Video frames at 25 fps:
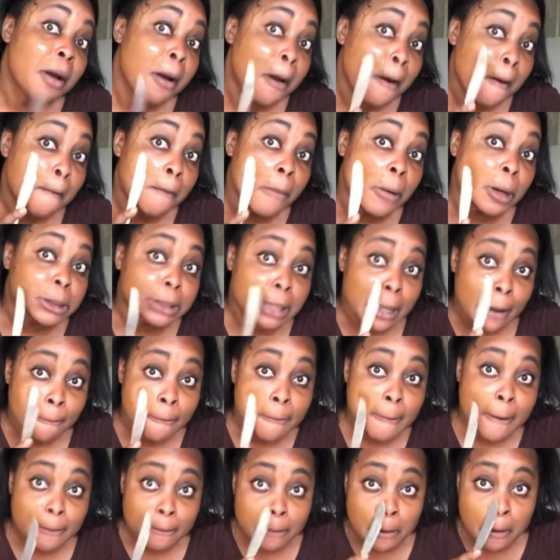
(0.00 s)
Butter
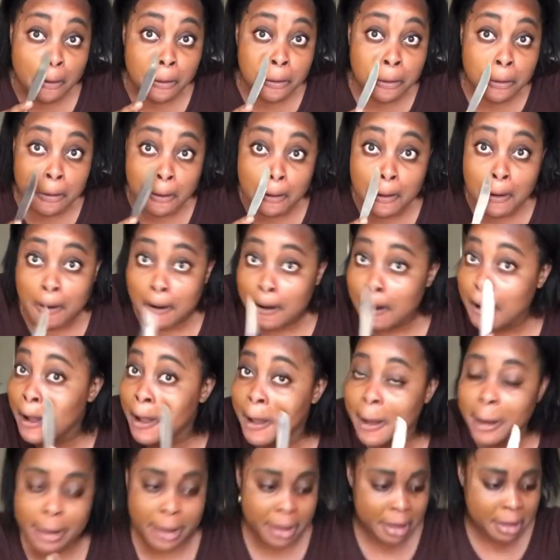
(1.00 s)
bread
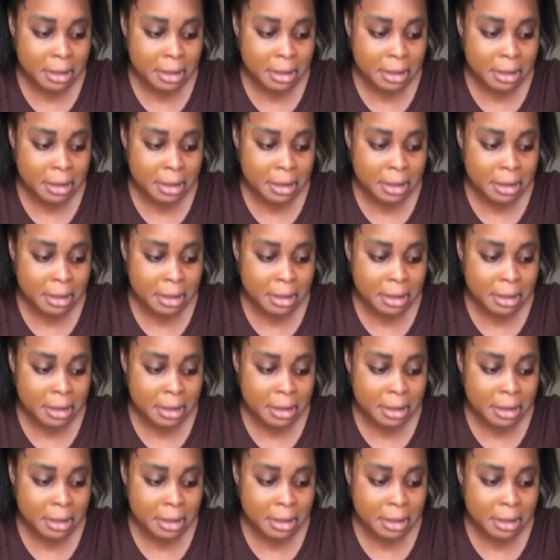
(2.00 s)
before.